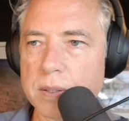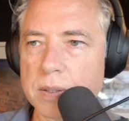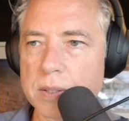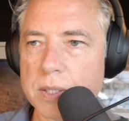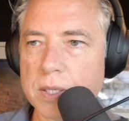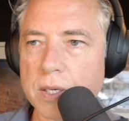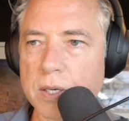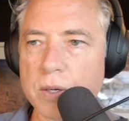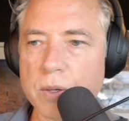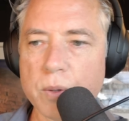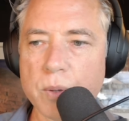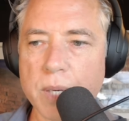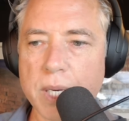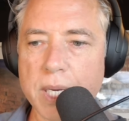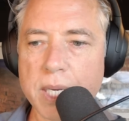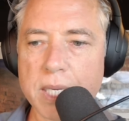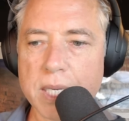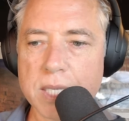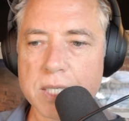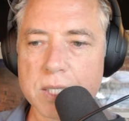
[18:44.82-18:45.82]
So
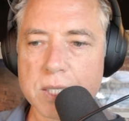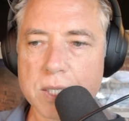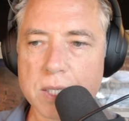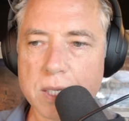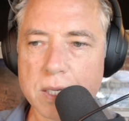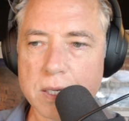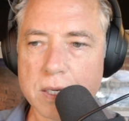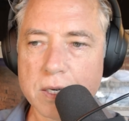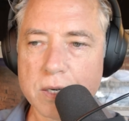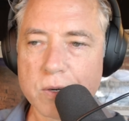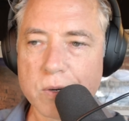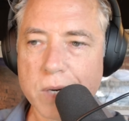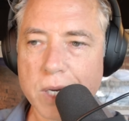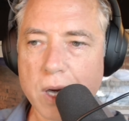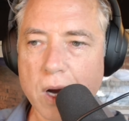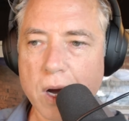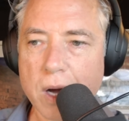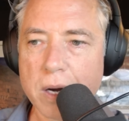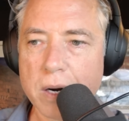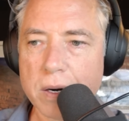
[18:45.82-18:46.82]
it's a great
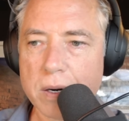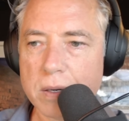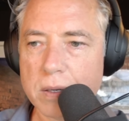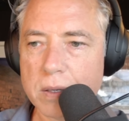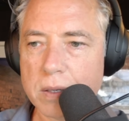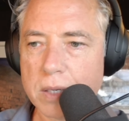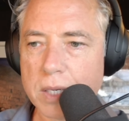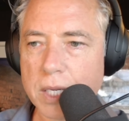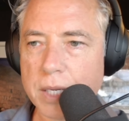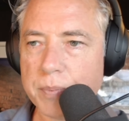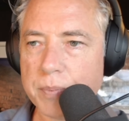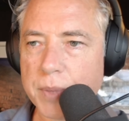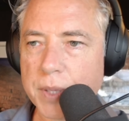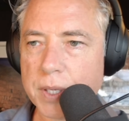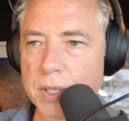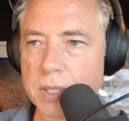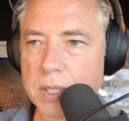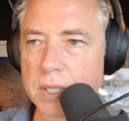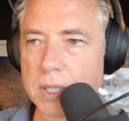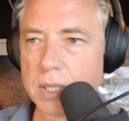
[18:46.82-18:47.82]
honor, Glib,
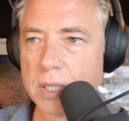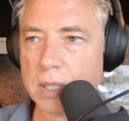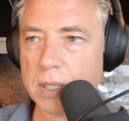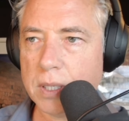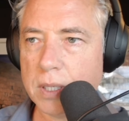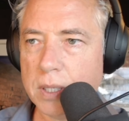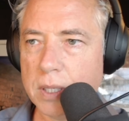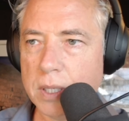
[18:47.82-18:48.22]
that